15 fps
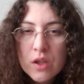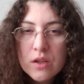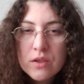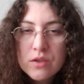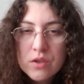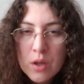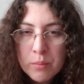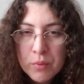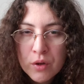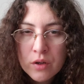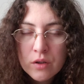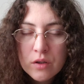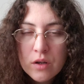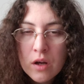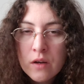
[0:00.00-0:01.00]

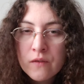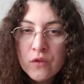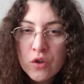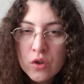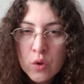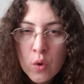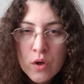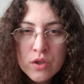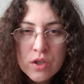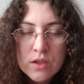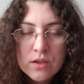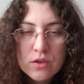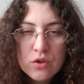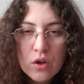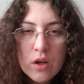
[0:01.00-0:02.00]
supper of the Lord
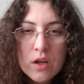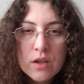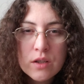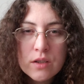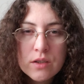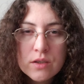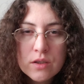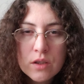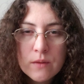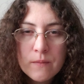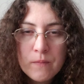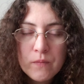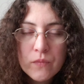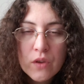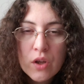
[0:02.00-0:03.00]
Jesus Christ.
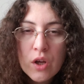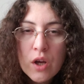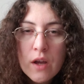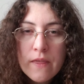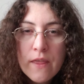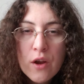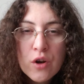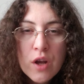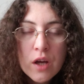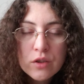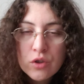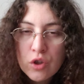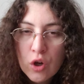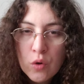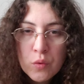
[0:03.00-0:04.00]
They're
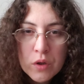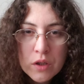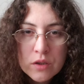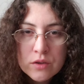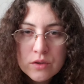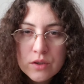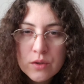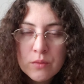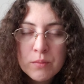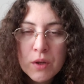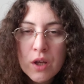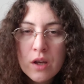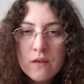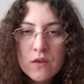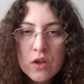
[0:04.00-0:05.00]
not going to be
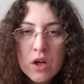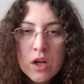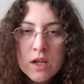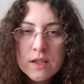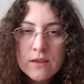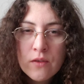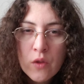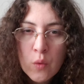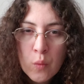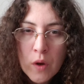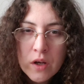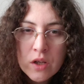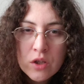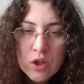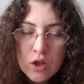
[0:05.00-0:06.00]
having on the
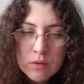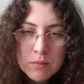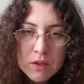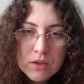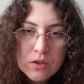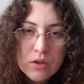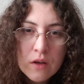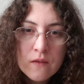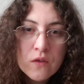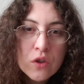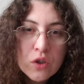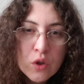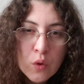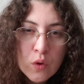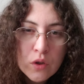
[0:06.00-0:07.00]
wedding garments of
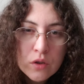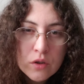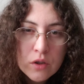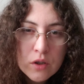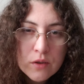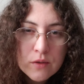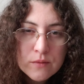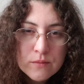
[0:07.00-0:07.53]
the Lord.